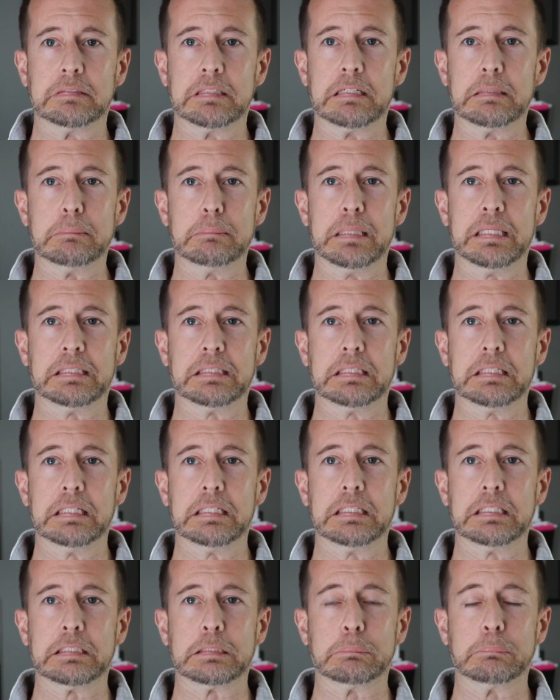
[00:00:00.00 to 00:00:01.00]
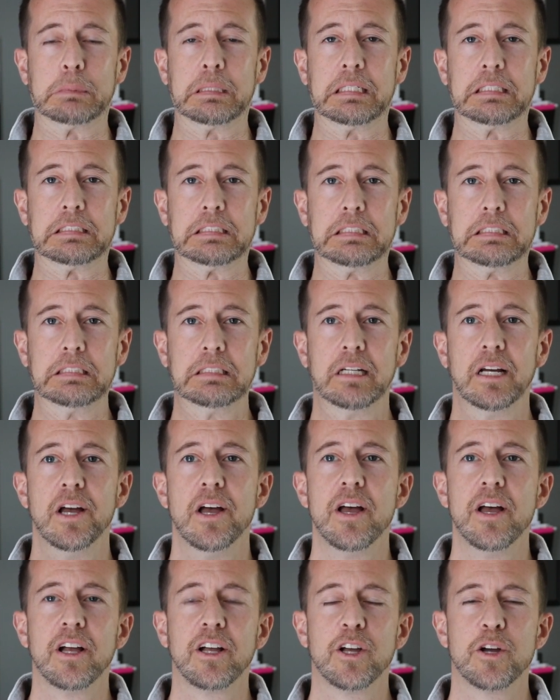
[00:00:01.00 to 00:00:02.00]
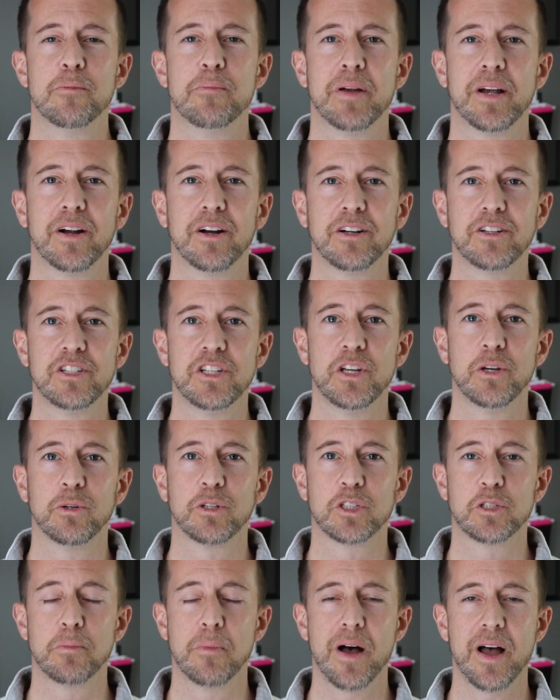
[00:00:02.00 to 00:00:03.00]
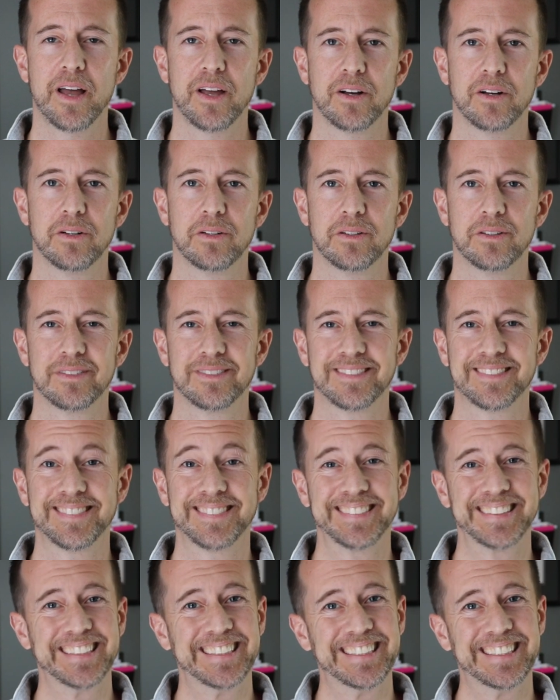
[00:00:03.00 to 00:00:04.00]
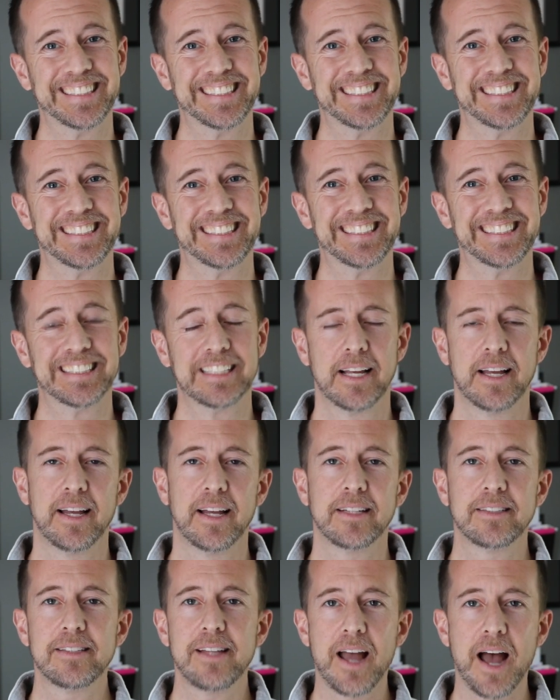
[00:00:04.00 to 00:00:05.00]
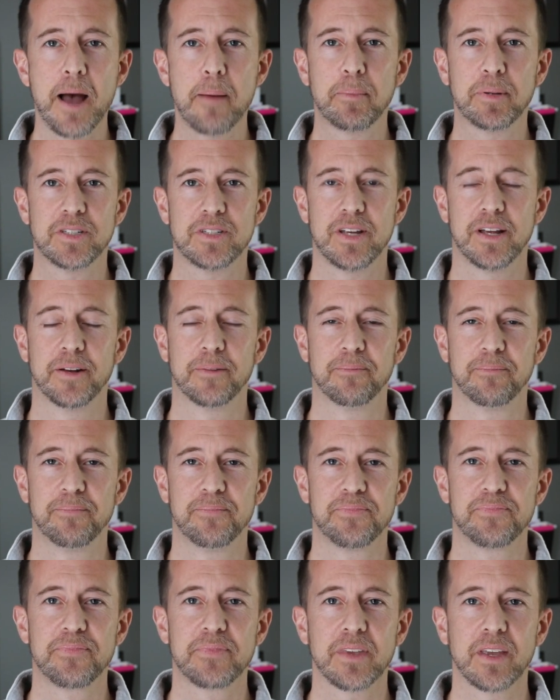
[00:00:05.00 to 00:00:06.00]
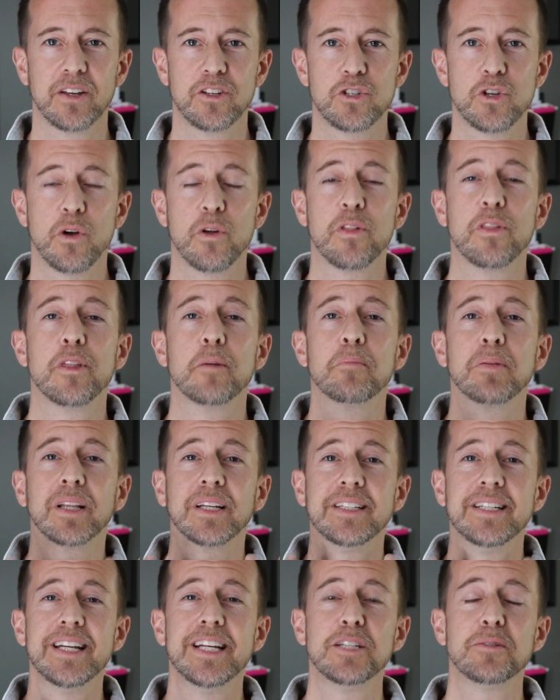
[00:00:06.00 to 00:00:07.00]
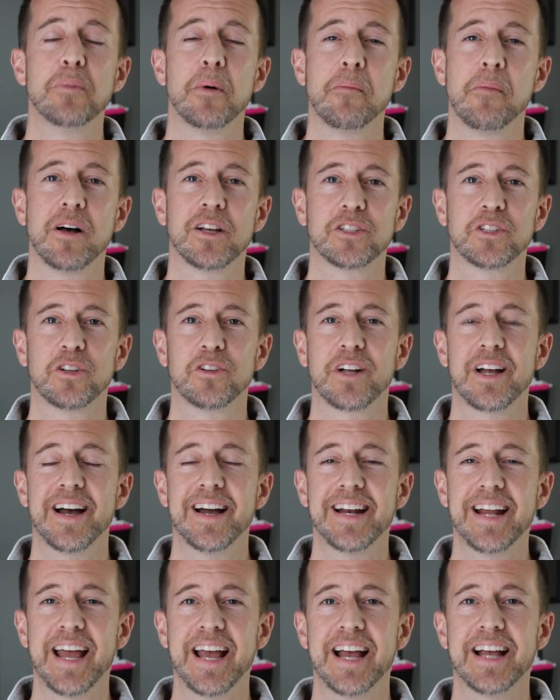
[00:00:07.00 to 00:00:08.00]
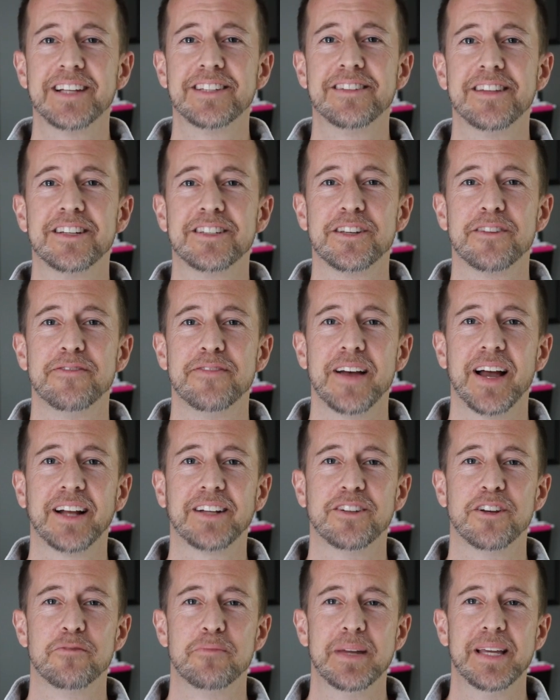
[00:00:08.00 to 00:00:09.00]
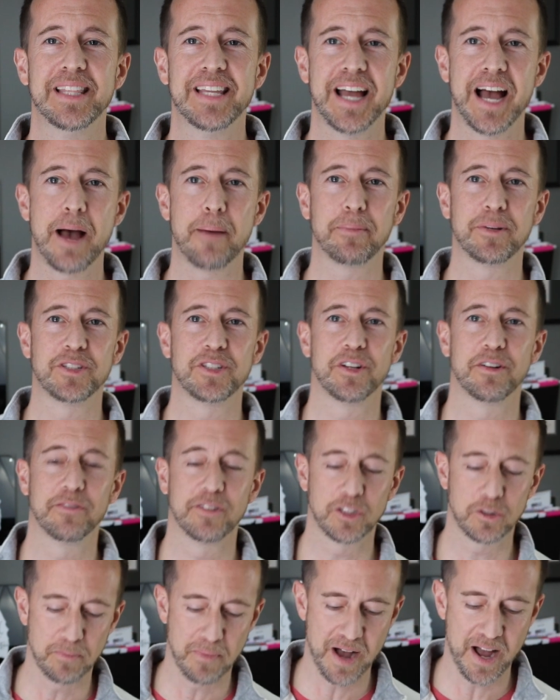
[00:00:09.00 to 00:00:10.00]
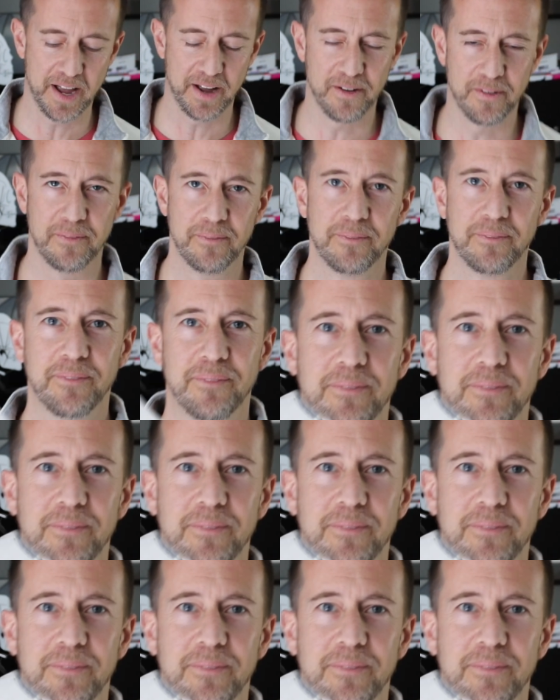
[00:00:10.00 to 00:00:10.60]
when I make that expression compared to a smile, it's the opposite. So the platysma muscle kind of has this effect of being the opposite of a smile.